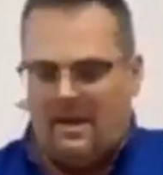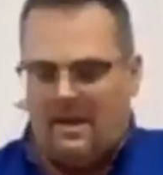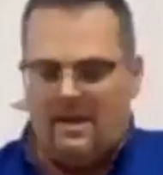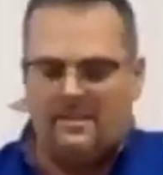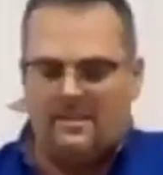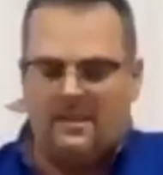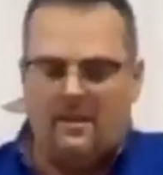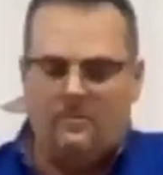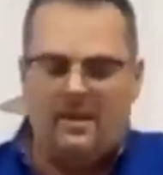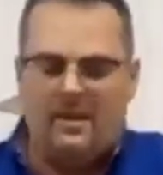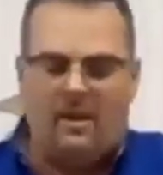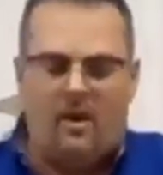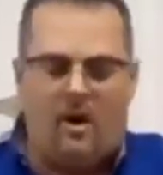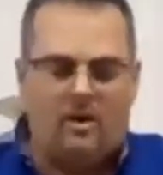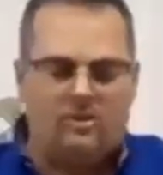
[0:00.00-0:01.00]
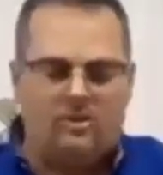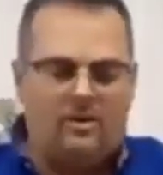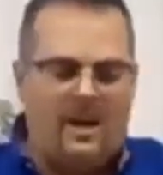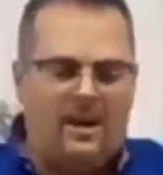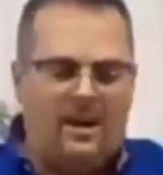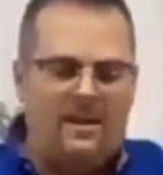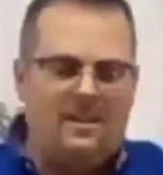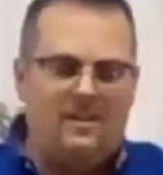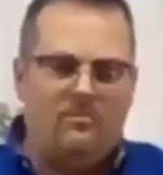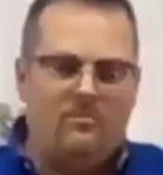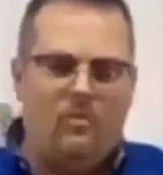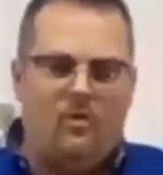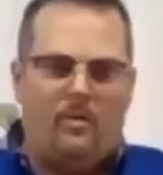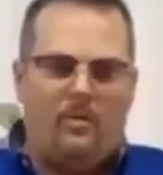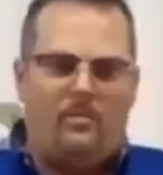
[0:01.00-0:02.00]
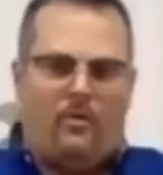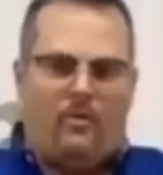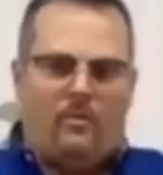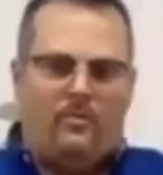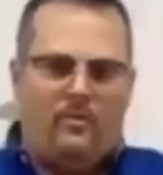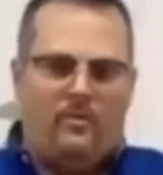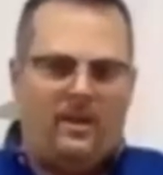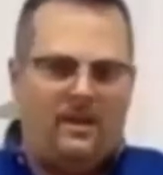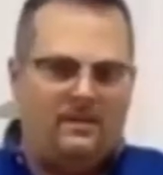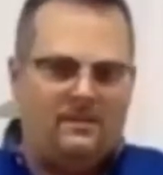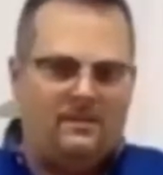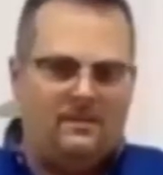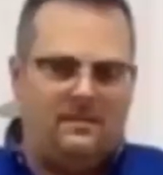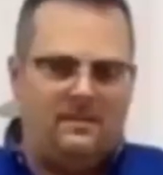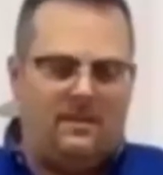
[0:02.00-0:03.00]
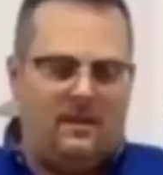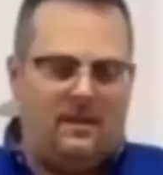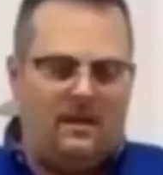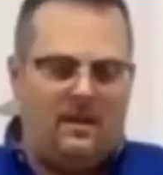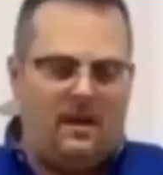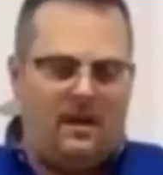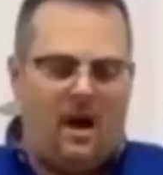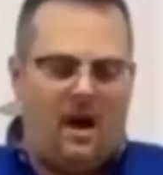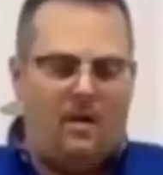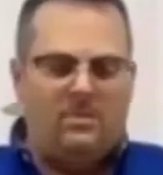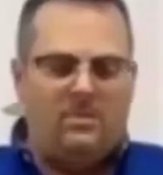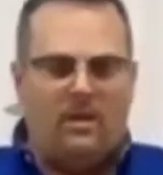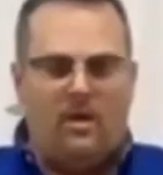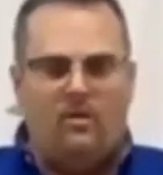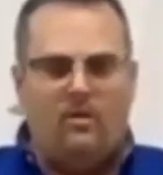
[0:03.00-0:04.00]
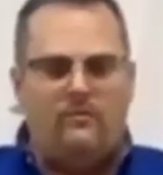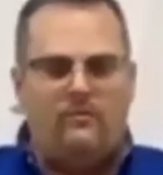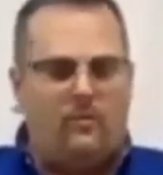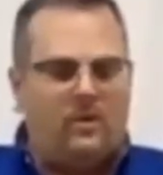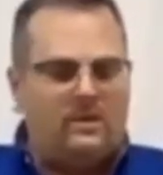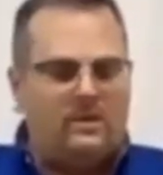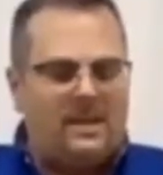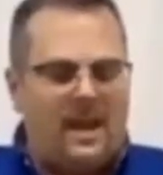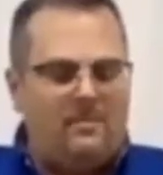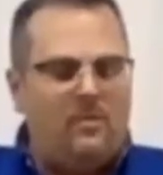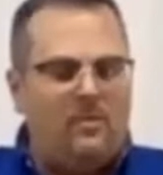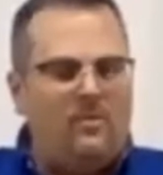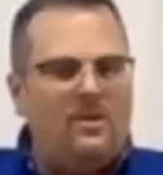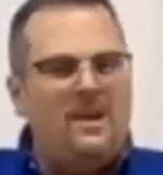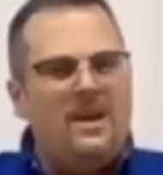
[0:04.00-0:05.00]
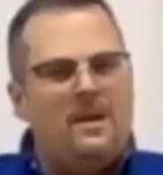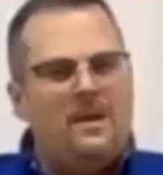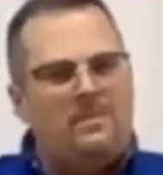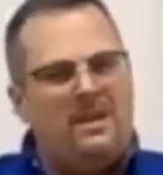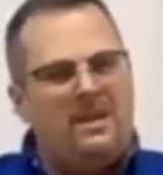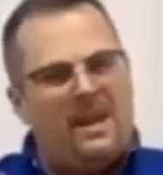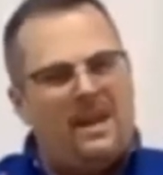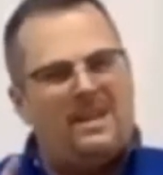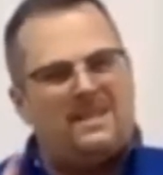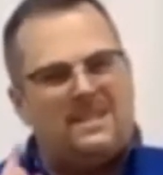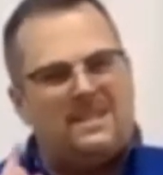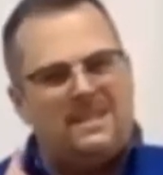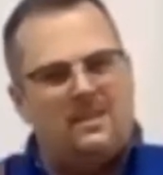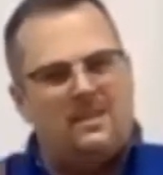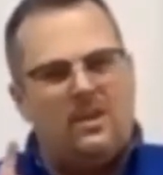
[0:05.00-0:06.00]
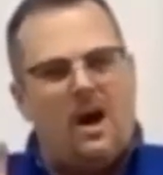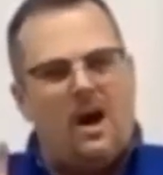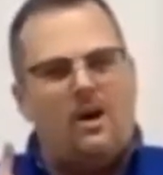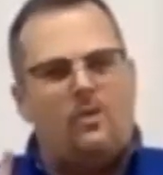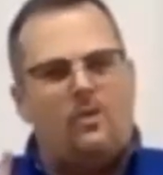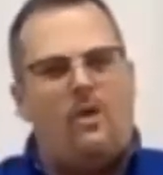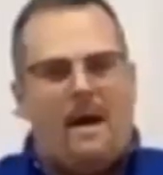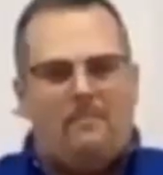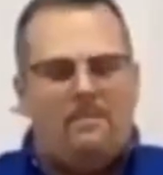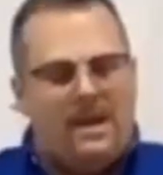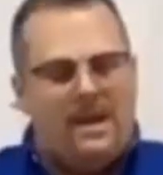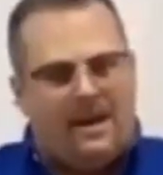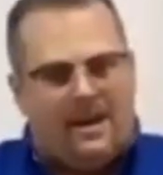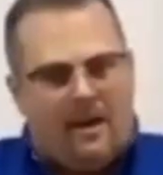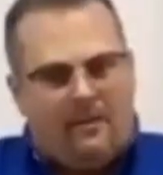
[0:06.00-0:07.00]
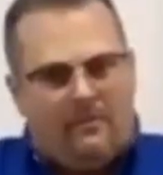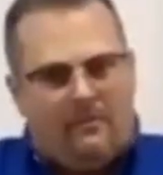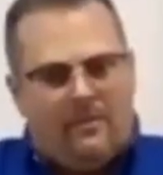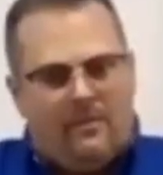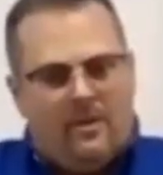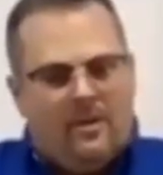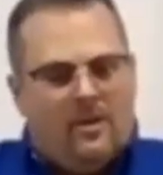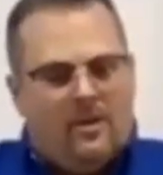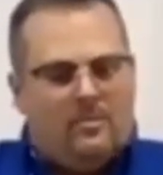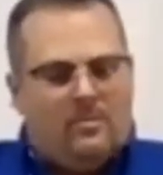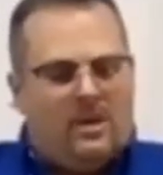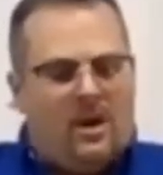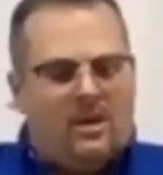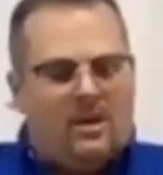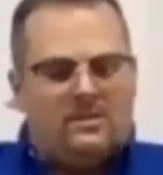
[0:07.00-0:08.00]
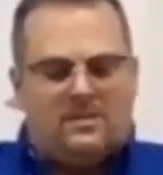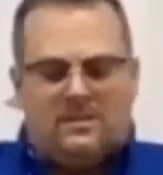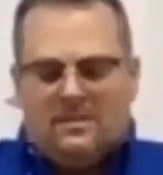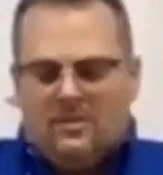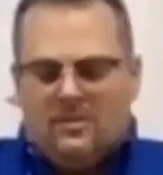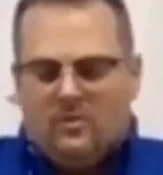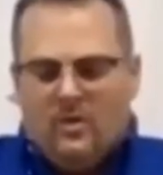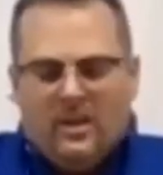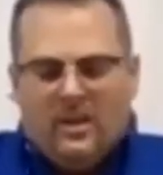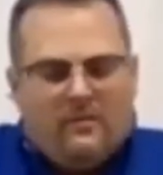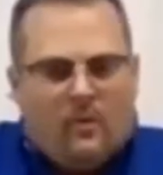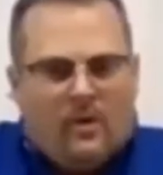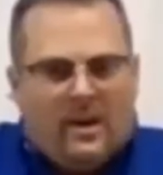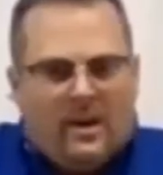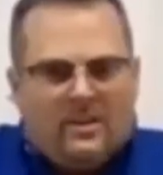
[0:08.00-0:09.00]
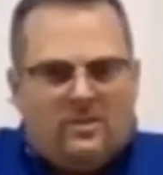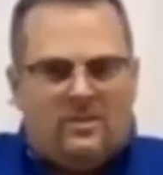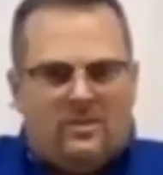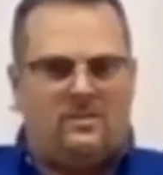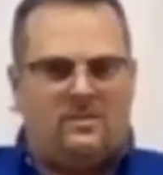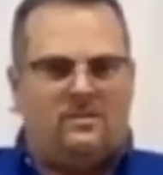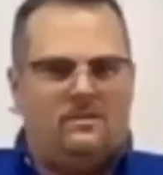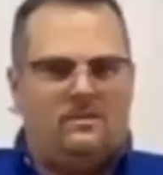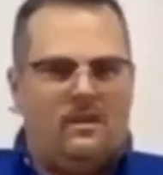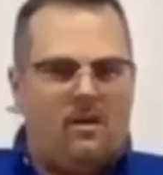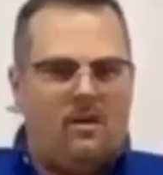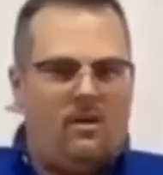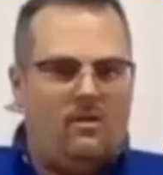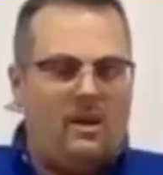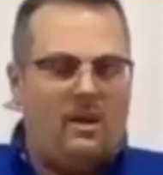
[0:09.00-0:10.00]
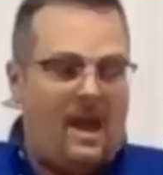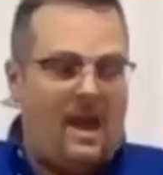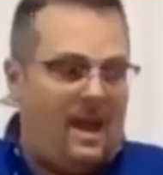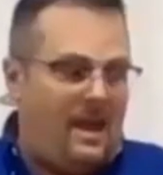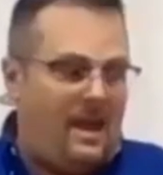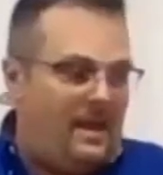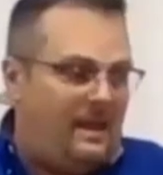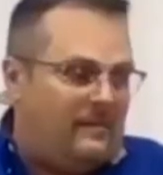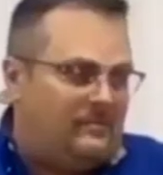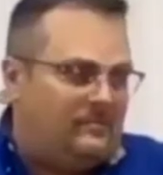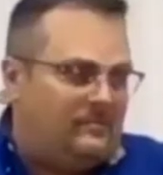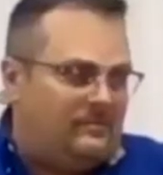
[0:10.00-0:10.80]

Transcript: is a little bit larger and a little more appropriate oblong for a table, but yet it's still not quite big enough, because 24 inches on a